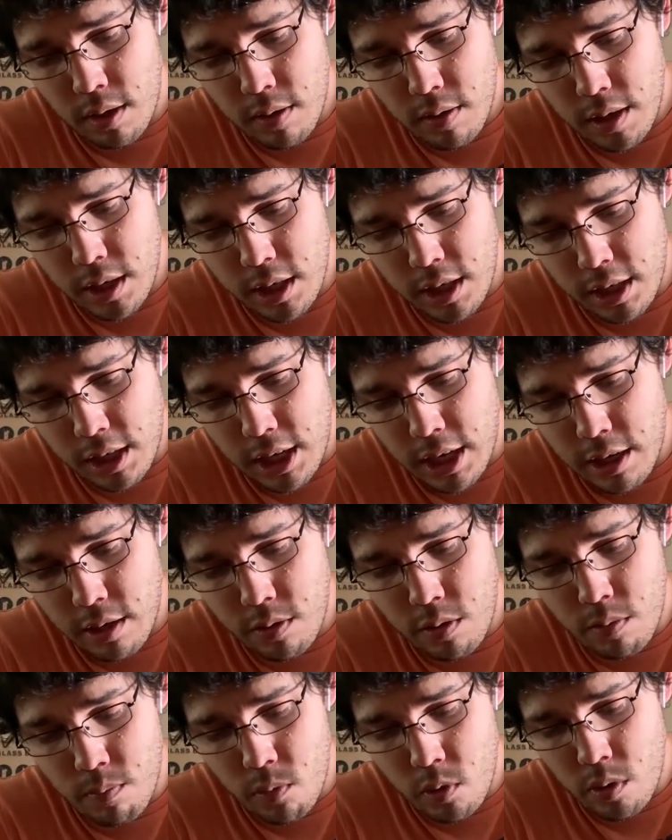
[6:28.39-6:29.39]
Good, I just got a
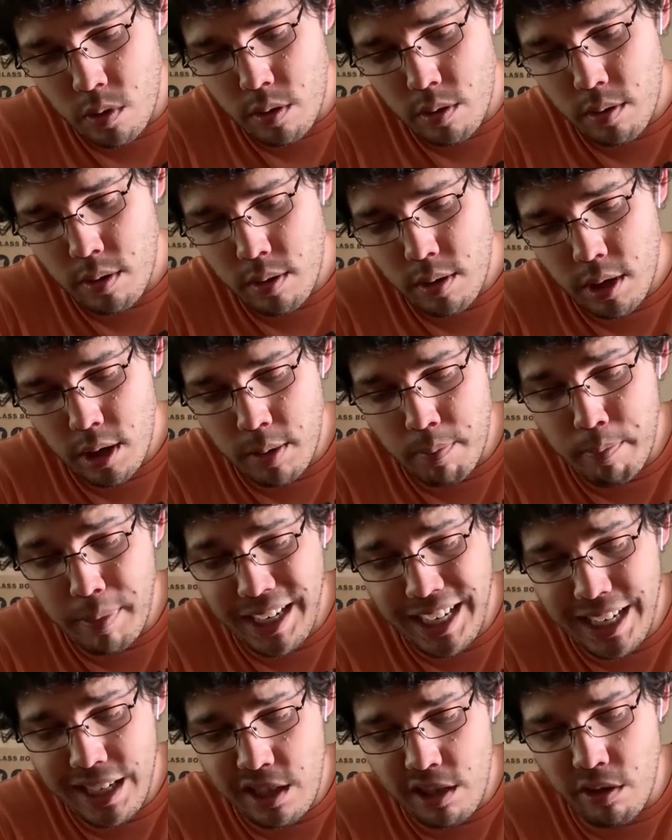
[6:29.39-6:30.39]
little more
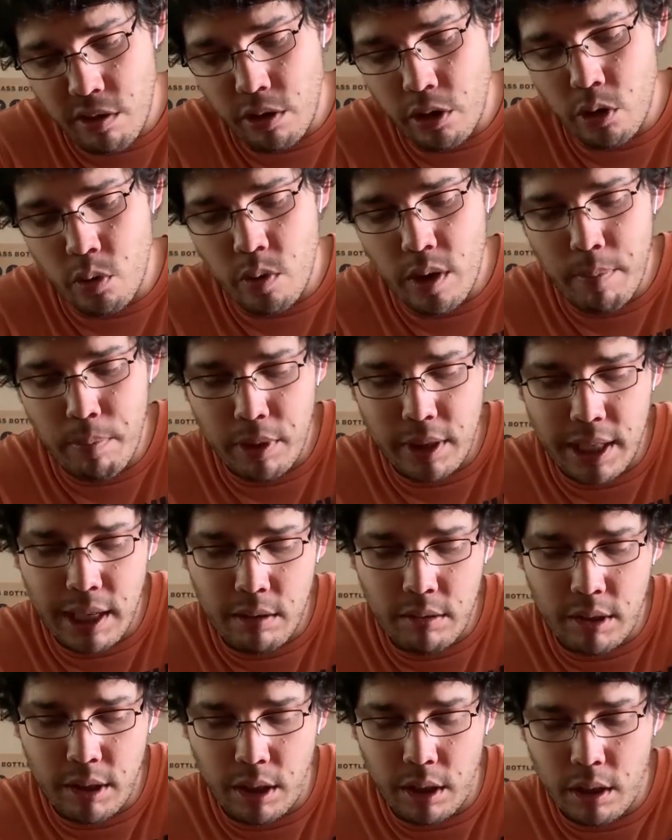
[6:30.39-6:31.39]
easier grip
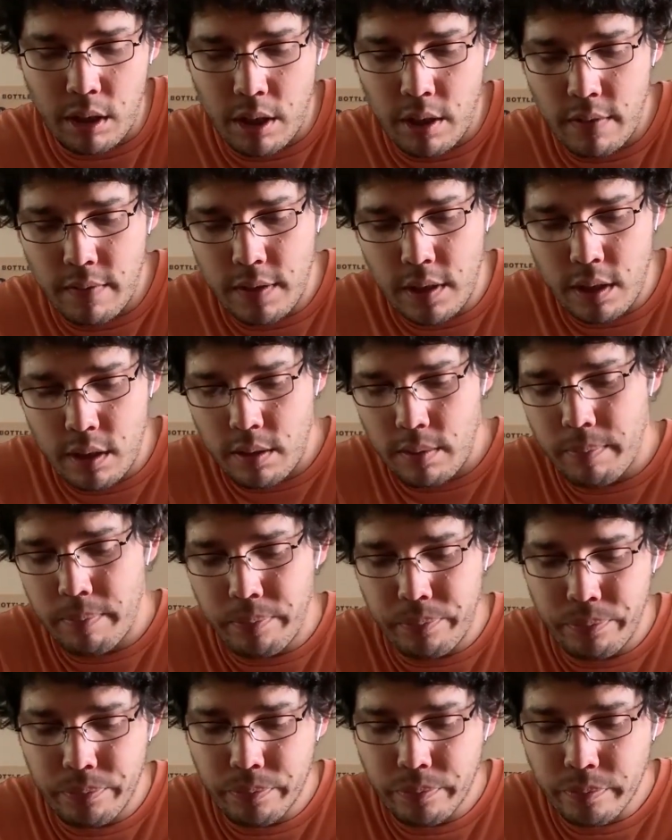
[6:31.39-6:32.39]
without the gloves.
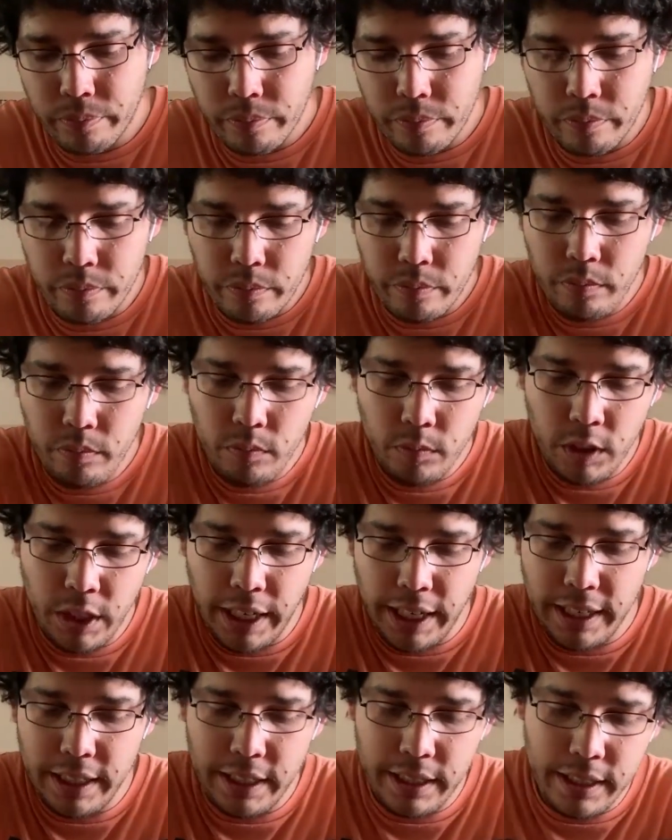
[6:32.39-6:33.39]

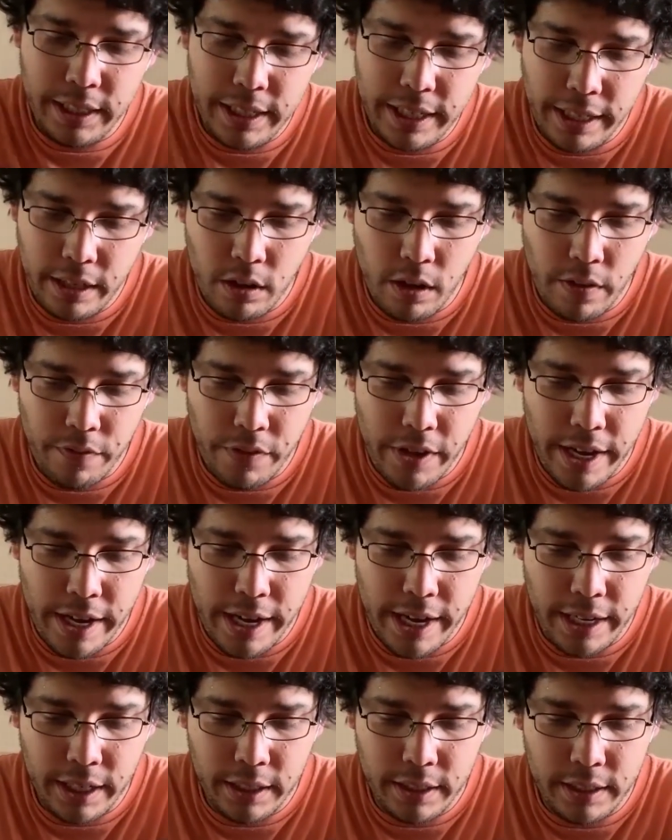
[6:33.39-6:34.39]
And just take off that
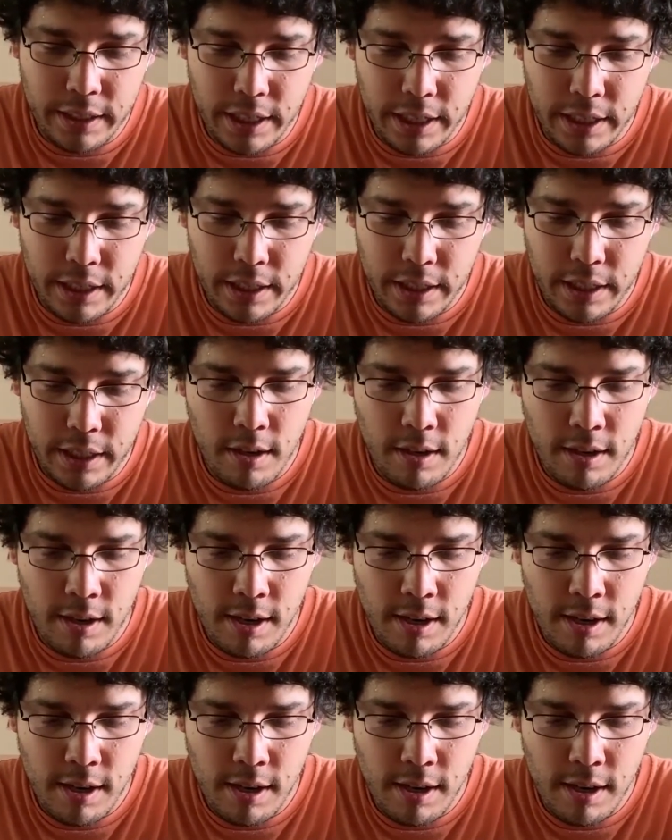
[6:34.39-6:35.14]
excess.